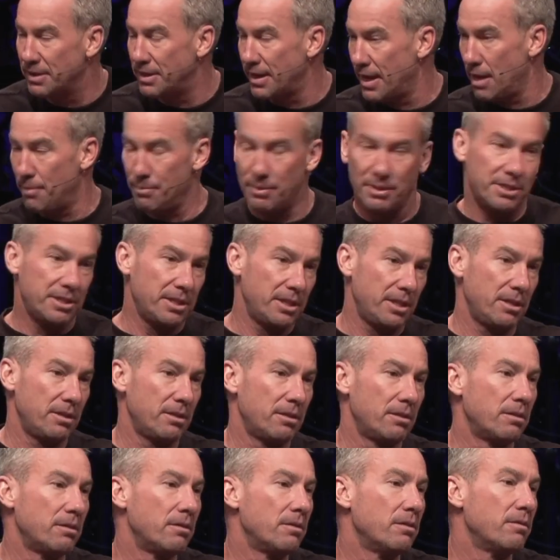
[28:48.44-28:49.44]

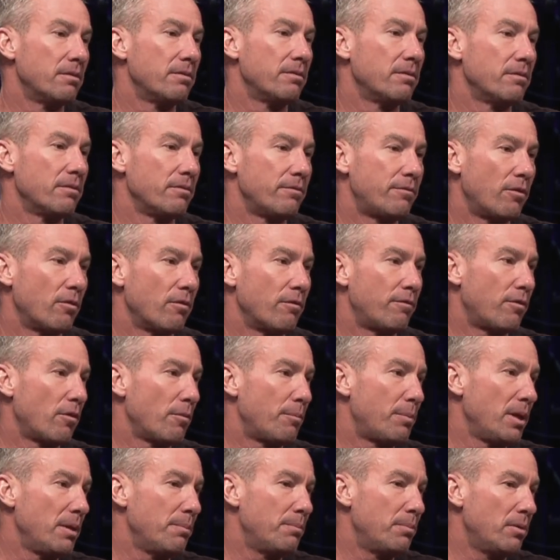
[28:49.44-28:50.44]
damaging for
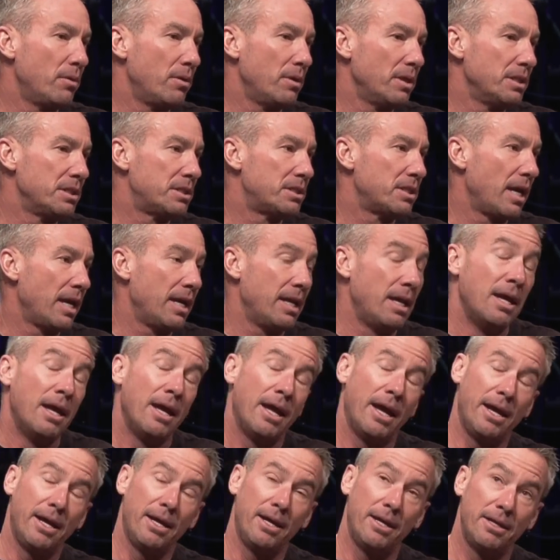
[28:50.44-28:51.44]
people,
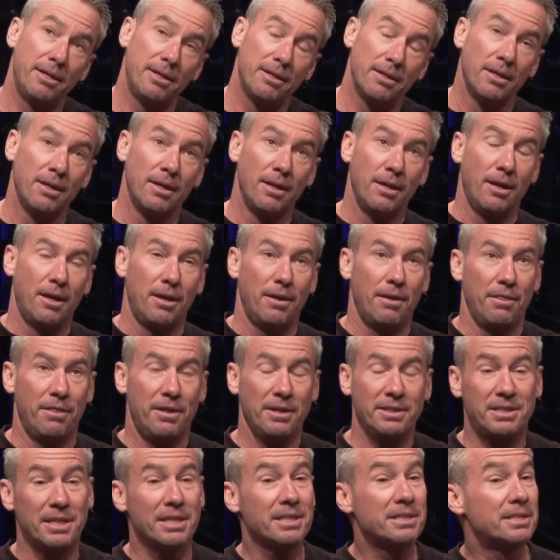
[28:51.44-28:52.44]
and
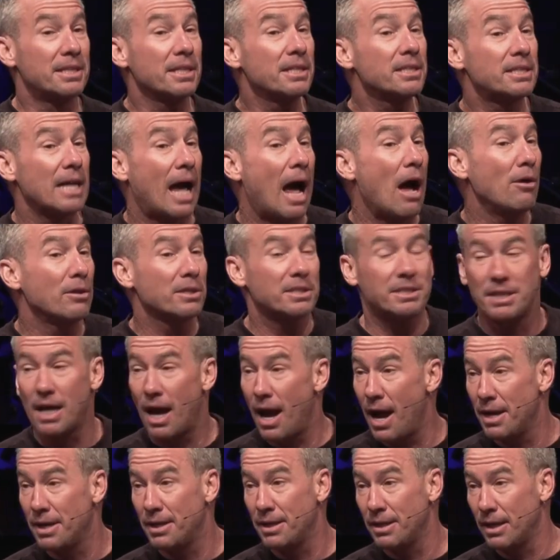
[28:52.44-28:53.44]
this exists
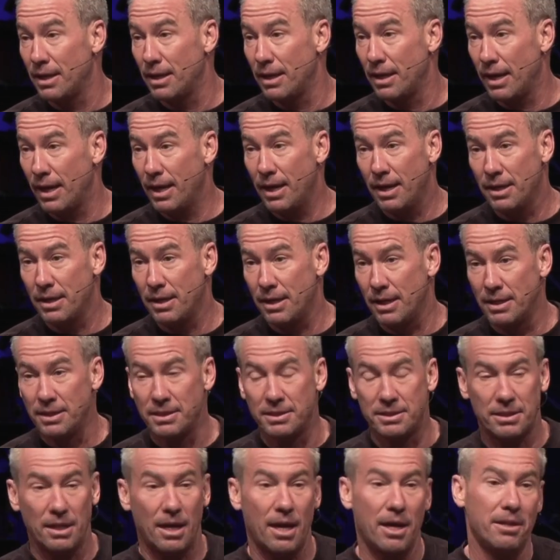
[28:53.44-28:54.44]
outside and
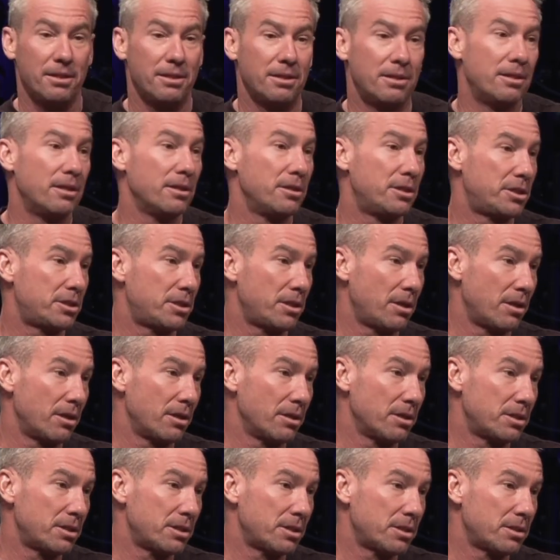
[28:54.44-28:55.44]
inside the
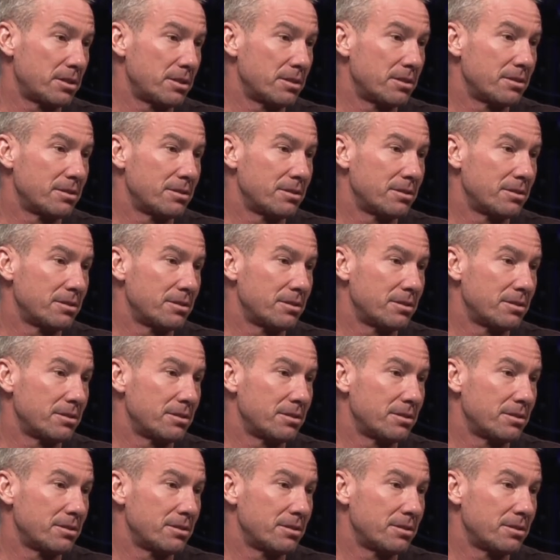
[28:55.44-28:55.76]
church.